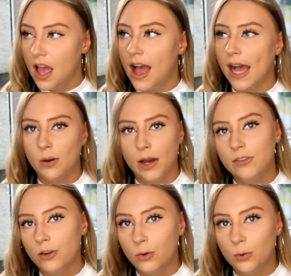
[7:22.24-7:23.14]

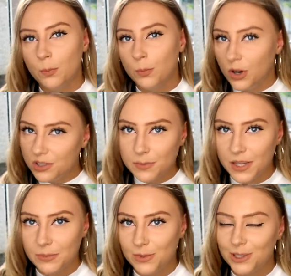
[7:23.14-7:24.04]
However, most
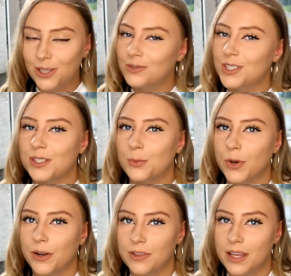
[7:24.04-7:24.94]
people don't just
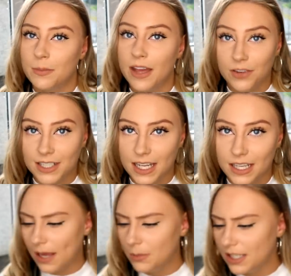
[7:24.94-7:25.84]
wear them every
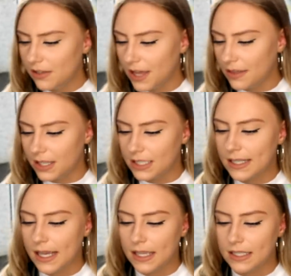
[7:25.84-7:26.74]
day. I believe that
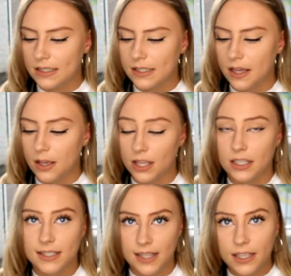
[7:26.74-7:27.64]
this is in
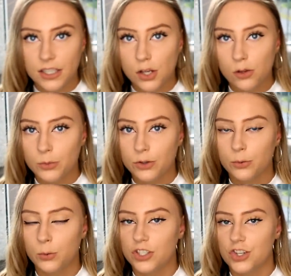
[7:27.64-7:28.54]

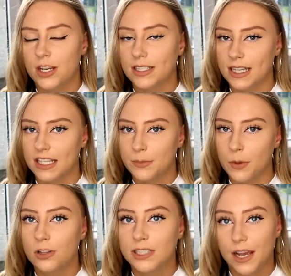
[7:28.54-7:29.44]
Stykkishólmur, which is a
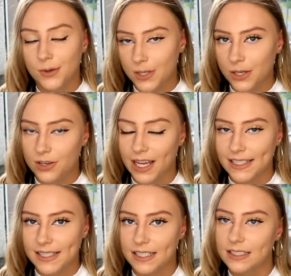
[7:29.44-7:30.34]
small town here in
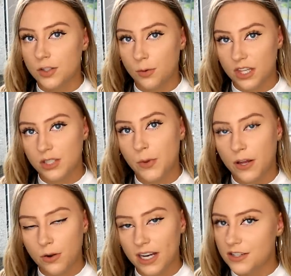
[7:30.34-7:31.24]
Iceland. So the
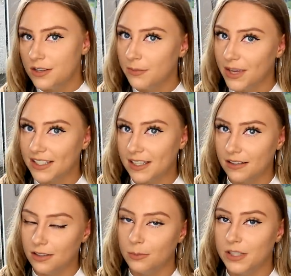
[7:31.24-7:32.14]
sweater actually makes a
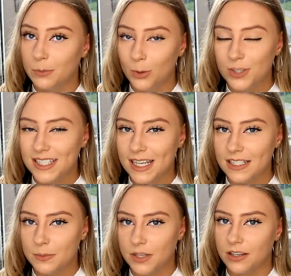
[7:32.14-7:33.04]
little bit more
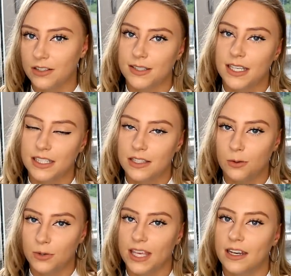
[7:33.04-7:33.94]
sense because he is
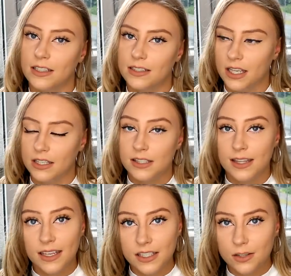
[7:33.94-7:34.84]
located in
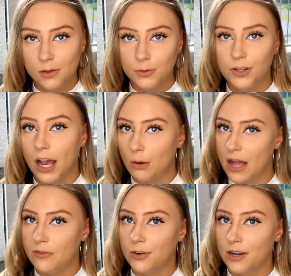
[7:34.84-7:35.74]
Stykkishólmur.
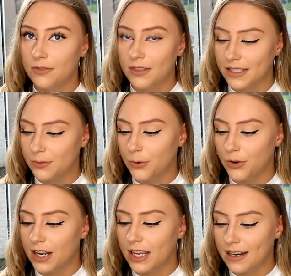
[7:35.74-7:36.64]
However, if this
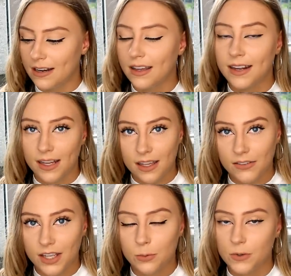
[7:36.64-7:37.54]
were in
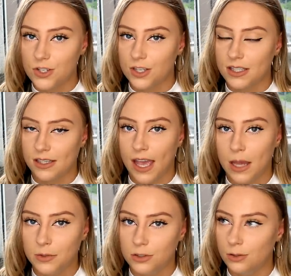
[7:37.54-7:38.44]
Reykjavik, which is the
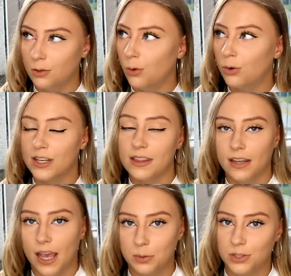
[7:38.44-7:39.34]
capital, or in the
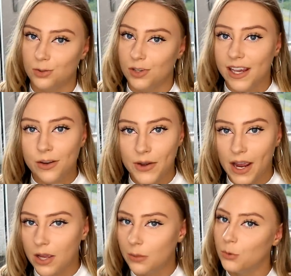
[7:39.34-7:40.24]
capital
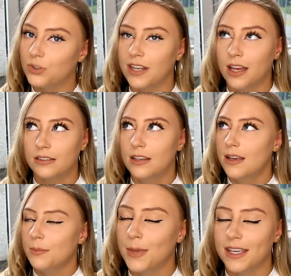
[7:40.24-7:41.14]
area, it would not
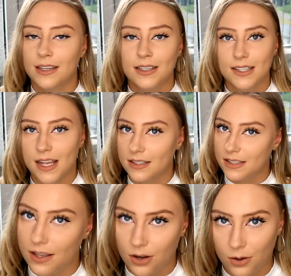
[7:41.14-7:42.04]
make sense at